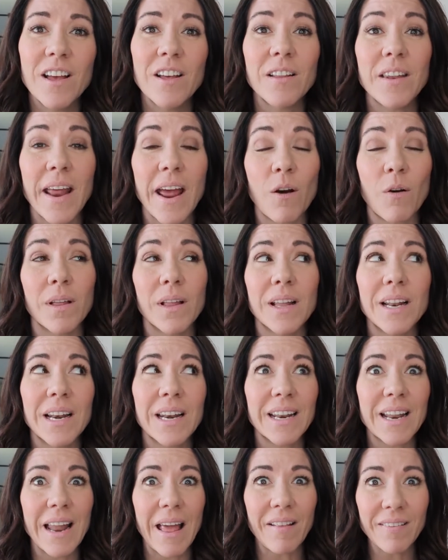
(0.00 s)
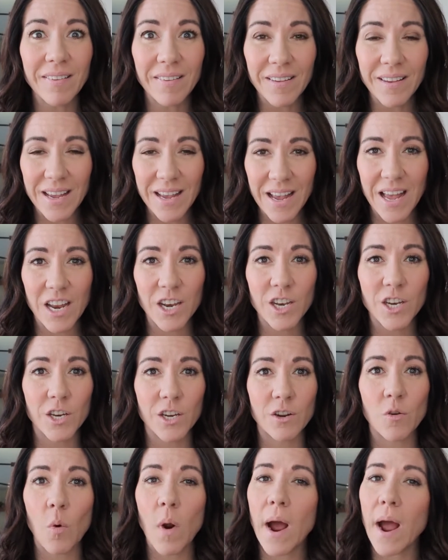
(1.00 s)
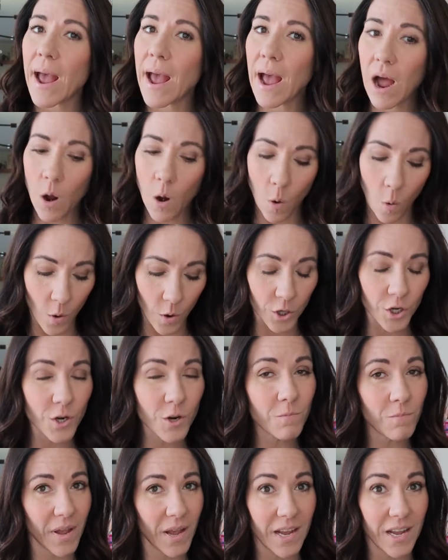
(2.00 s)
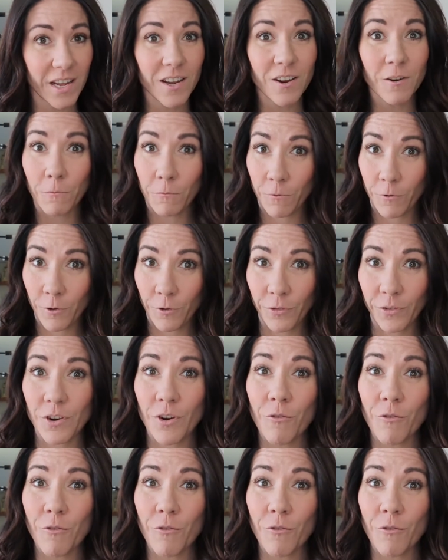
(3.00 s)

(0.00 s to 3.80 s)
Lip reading: Now, let's get to how to make your first